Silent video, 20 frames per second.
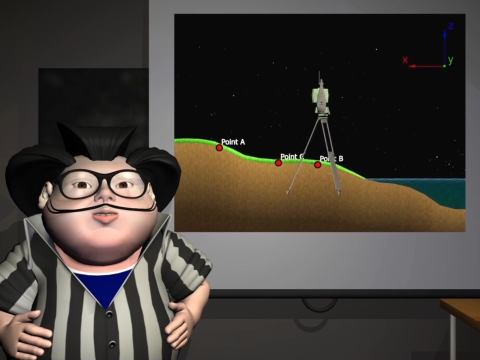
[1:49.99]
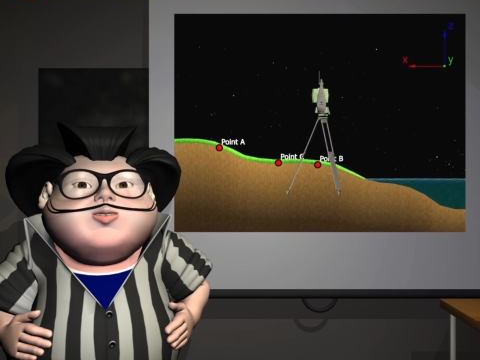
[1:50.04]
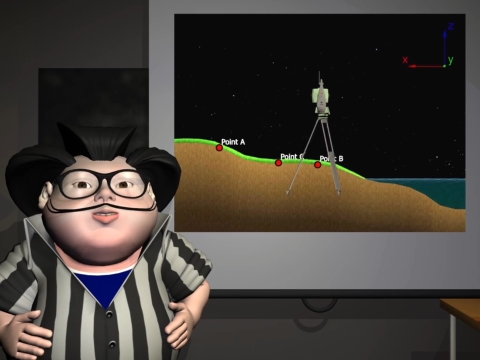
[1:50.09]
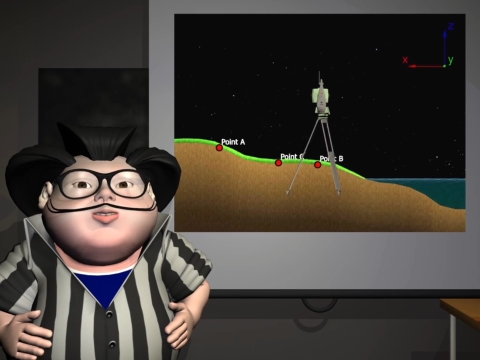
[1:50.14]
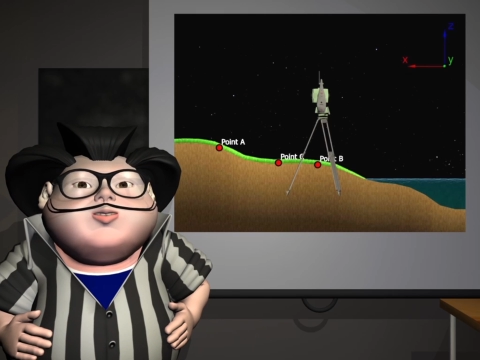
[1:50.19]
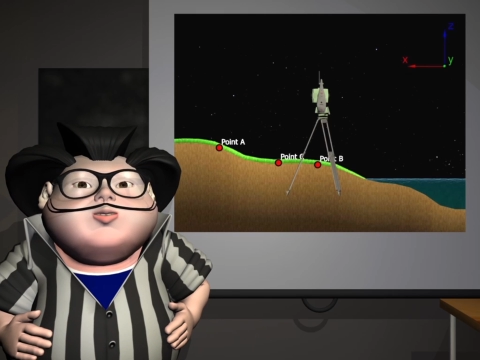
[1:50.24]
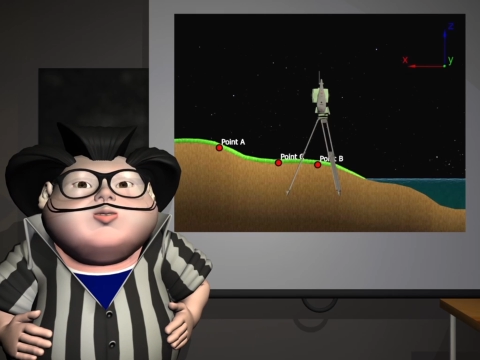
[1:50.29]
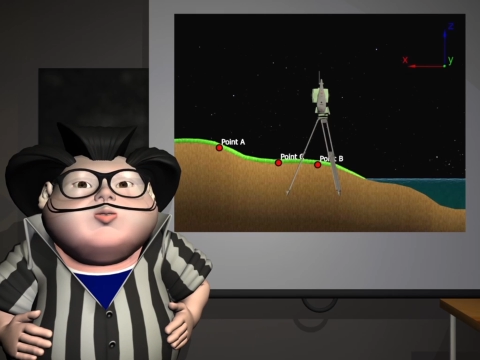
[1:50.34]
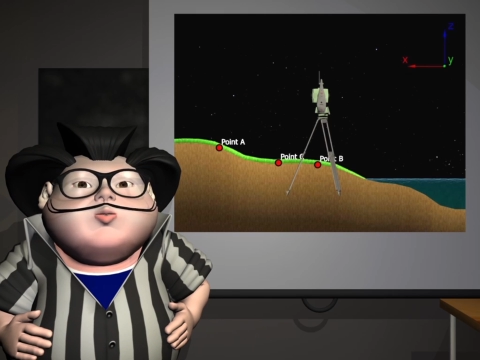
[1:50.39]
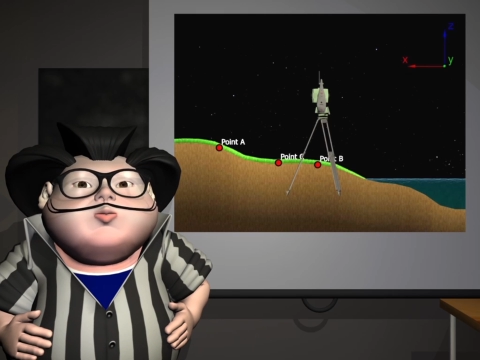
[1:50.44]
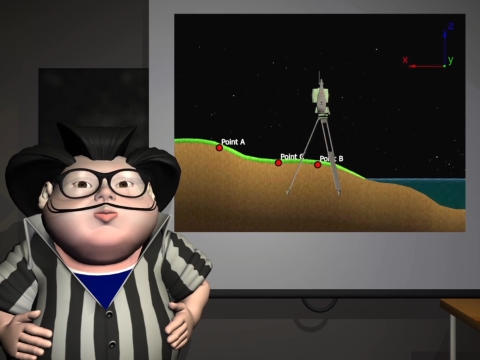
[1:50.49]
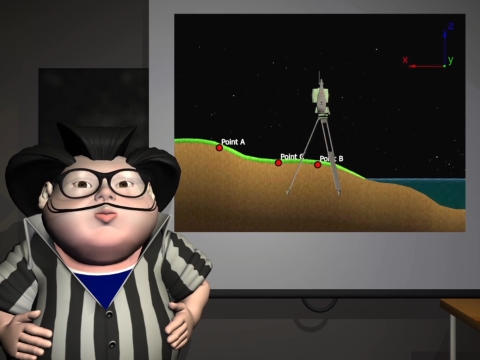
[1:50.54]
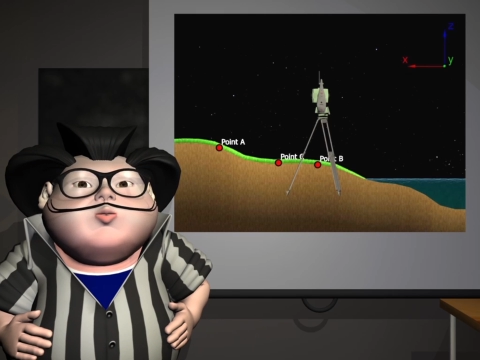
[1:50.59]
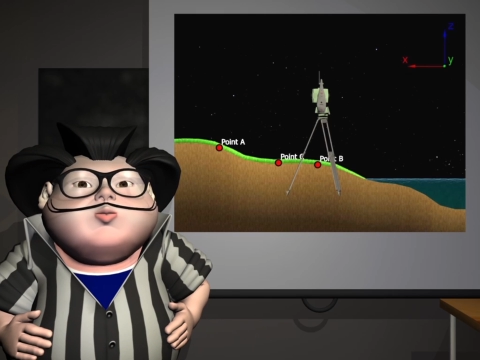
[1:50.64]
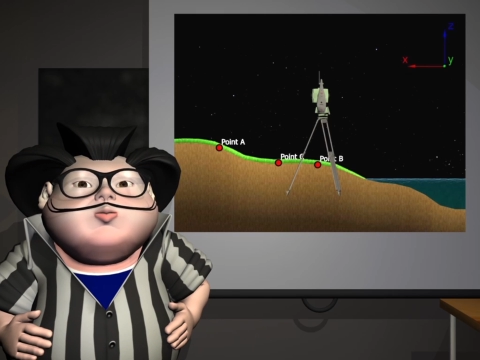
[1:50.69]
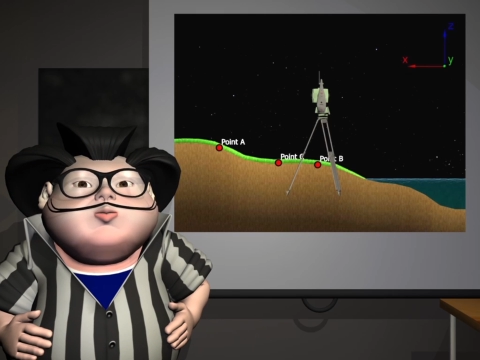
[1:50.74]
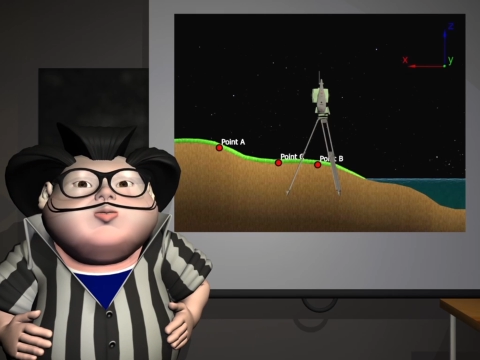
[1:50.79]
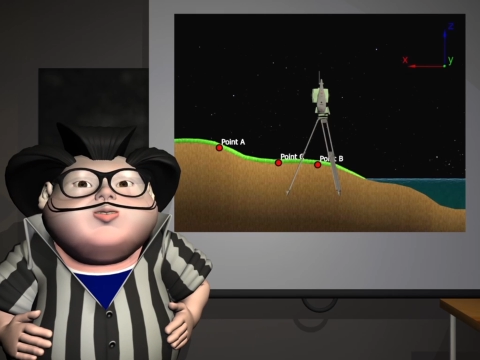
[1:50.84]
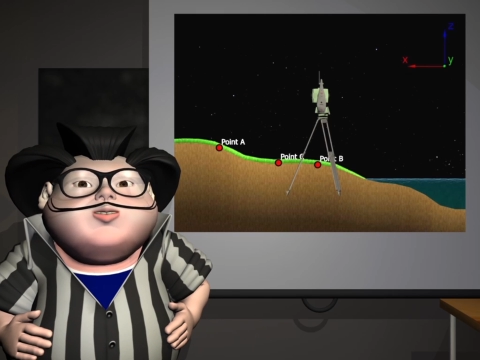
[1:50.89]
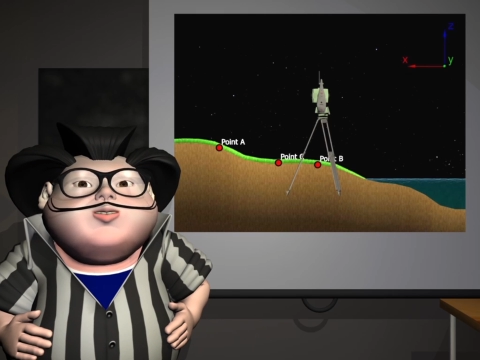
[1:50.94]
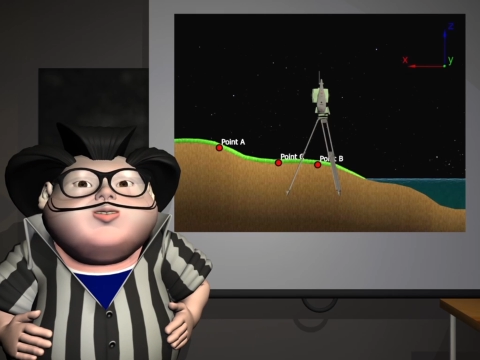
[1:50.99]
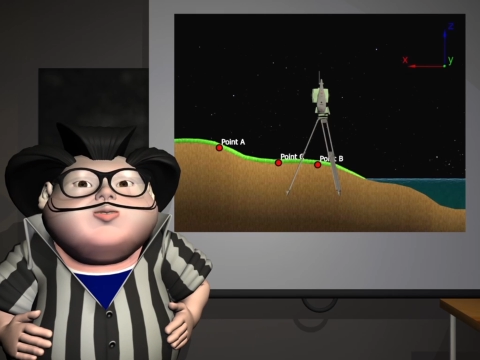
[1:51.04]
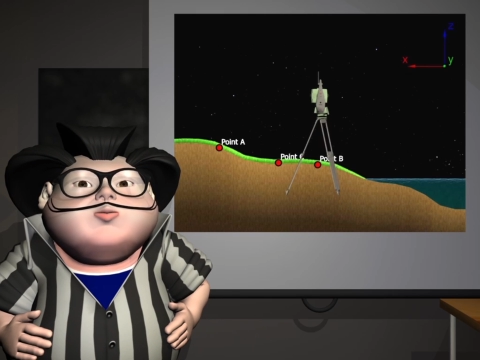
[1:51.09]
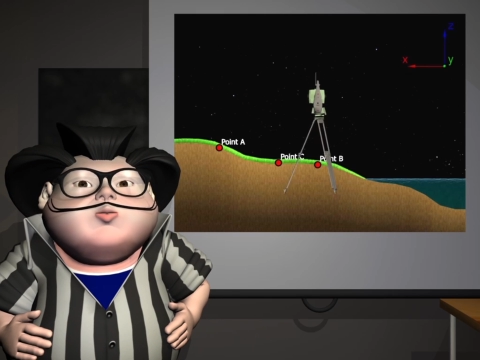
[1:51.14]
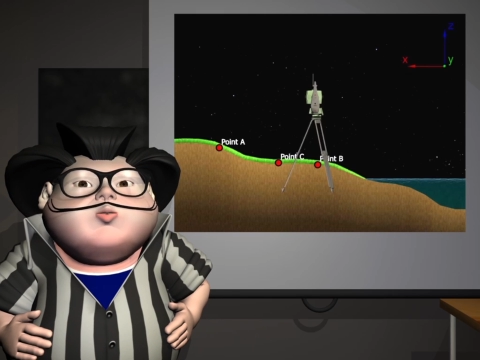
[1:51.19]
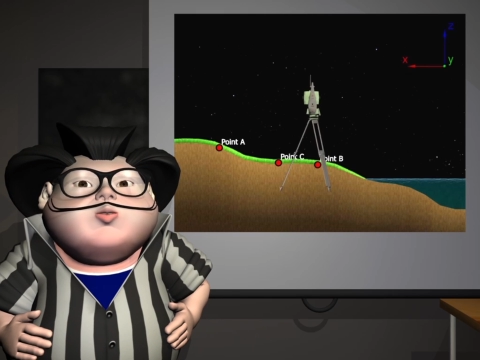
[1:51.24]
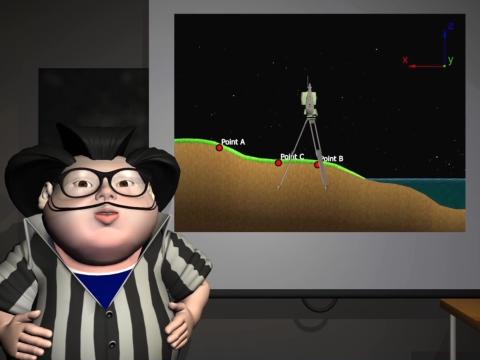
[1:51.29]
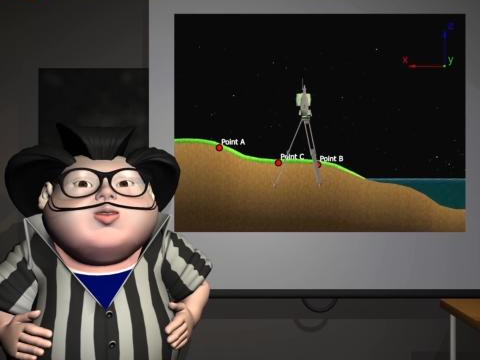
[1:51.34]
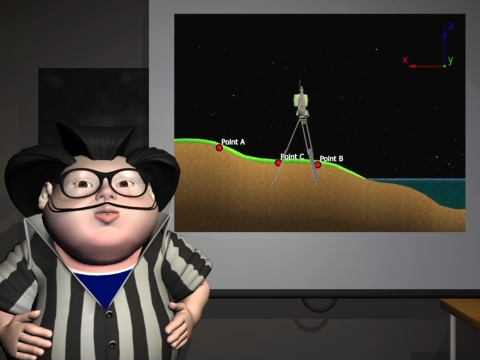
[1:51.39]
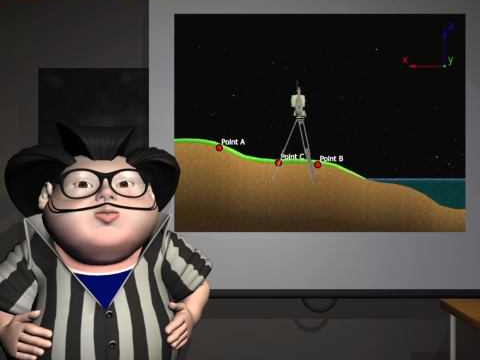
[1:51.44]
which can be placed at either
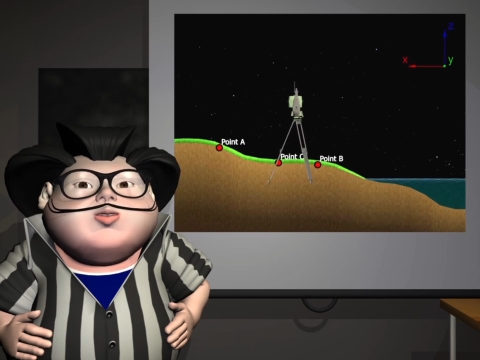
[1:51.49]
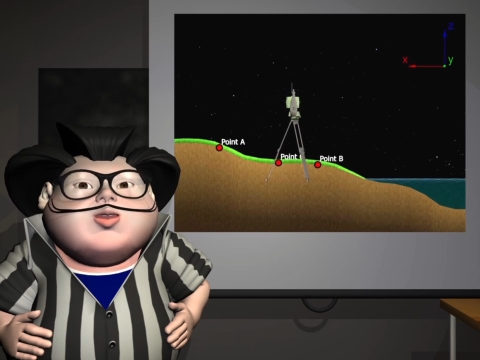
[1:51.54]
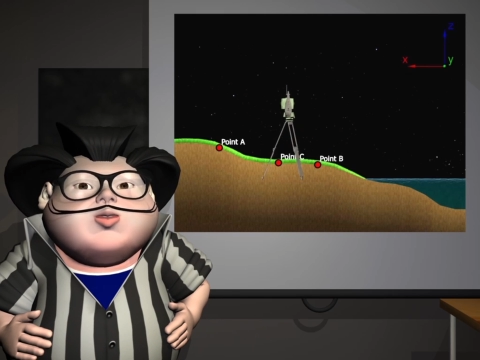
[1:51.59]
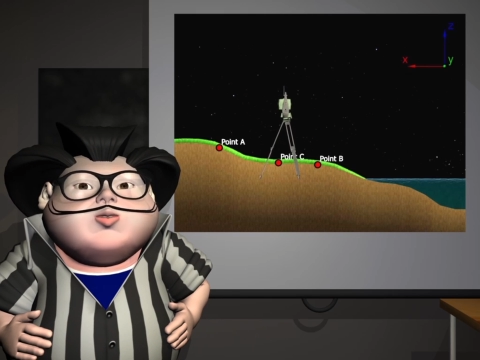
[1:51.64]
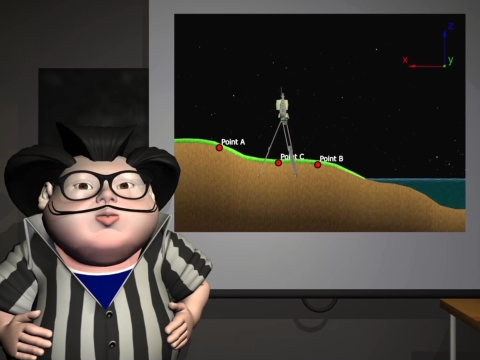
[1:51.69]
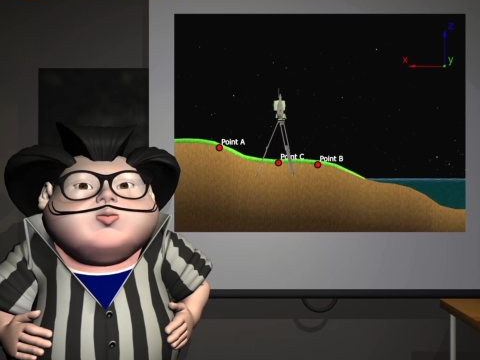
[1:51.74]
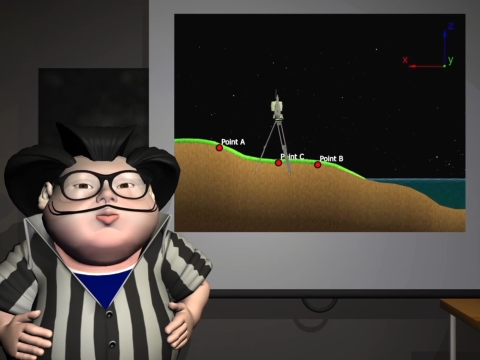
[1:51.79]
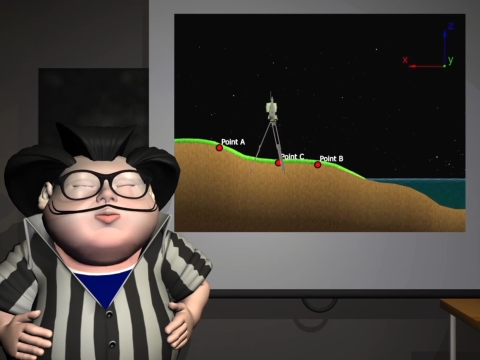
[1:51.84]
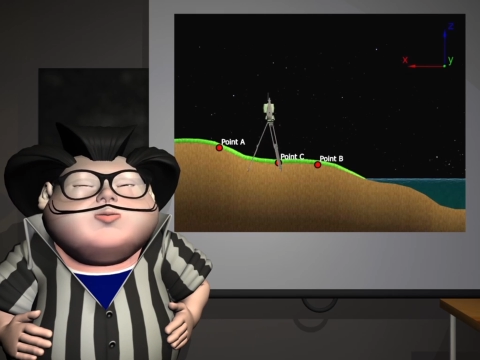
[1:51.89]
point A